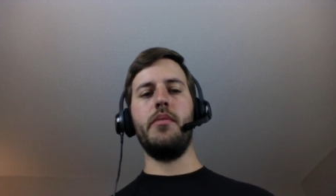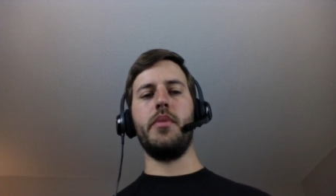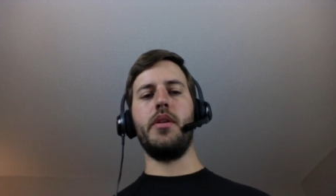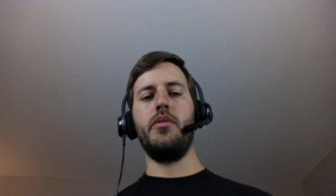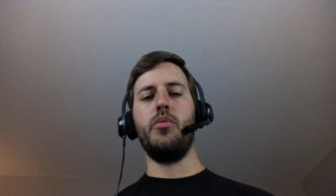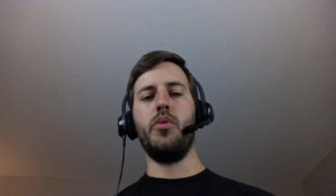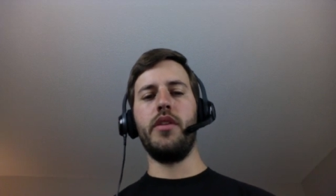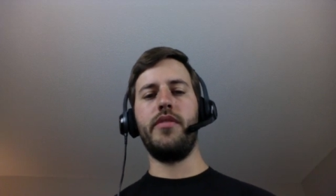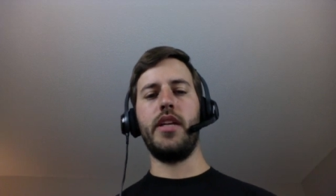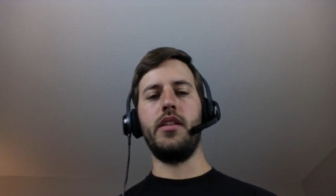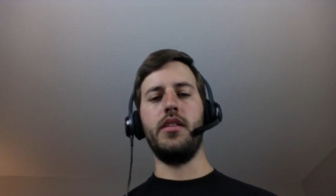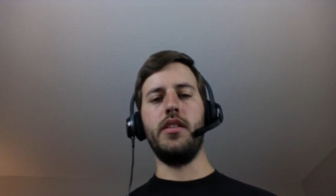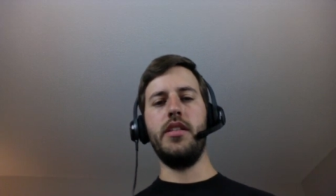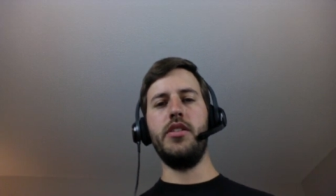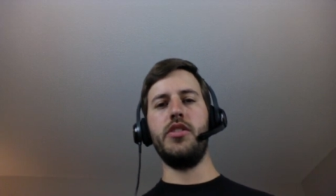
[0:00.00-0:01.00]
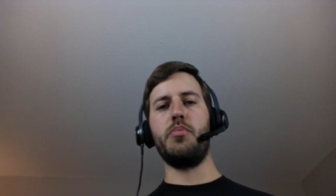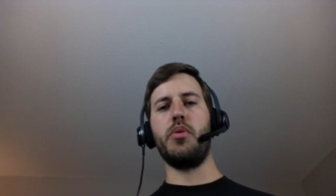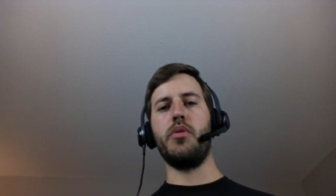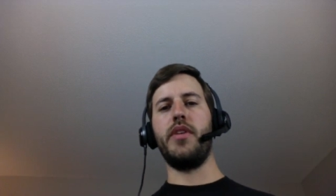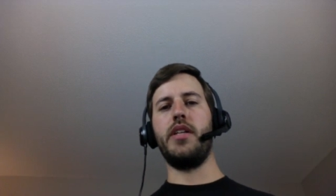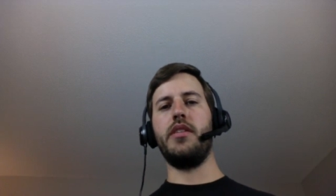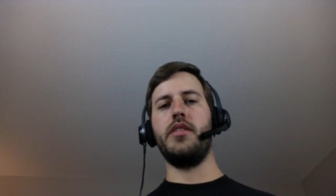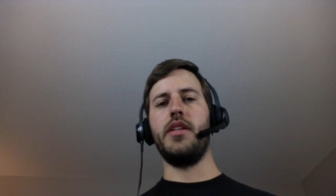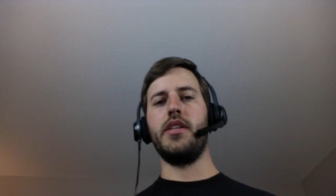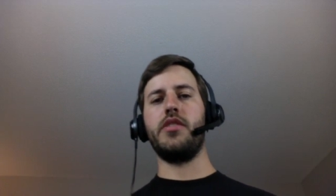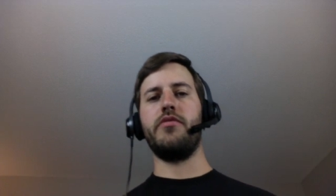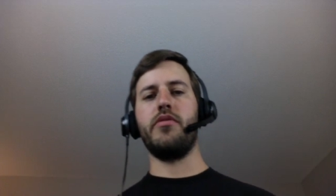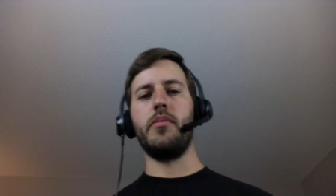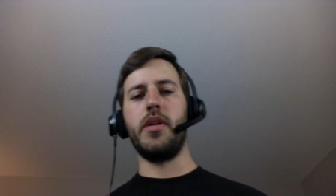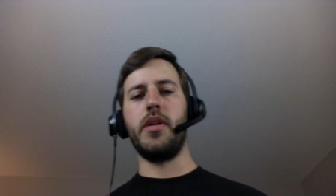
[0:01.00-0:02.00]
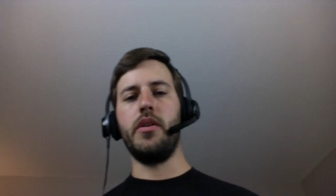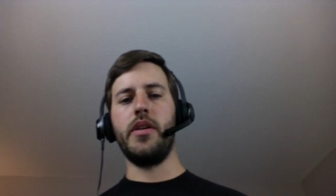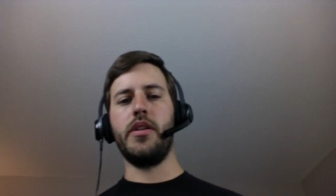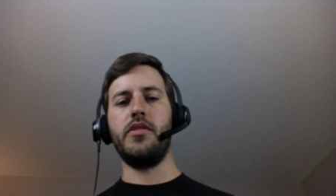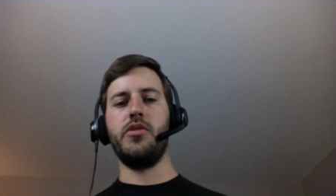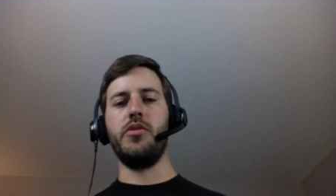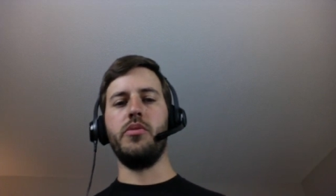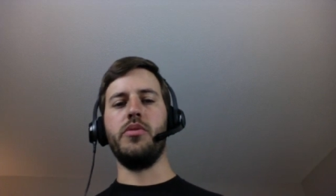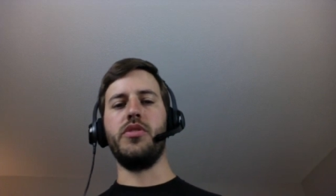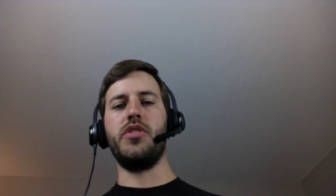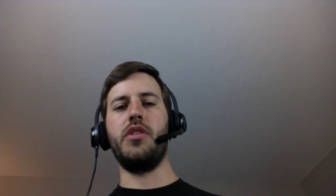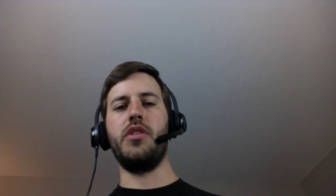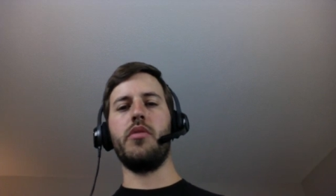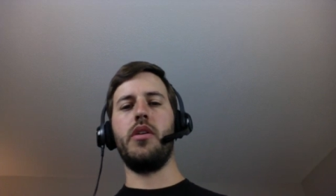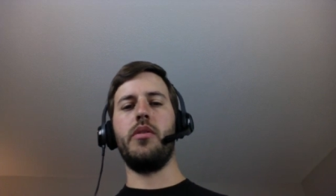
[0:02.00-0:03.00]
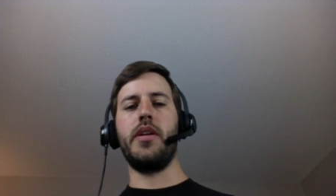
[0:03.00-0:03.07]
but it would have at least prevented us from going to zero